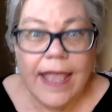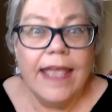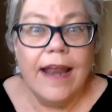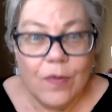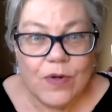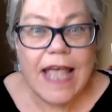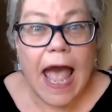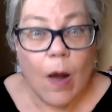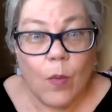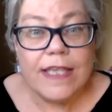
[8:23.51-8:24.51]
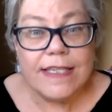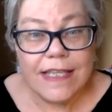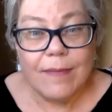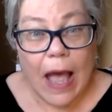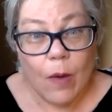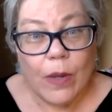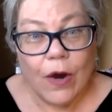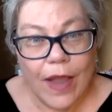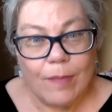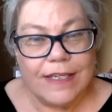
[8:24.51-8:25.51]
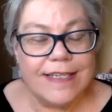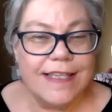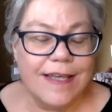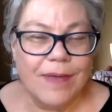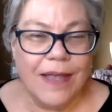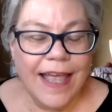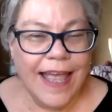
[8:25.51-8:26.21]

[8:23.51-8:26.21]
In other words, how we sleep, how we are able to sleep.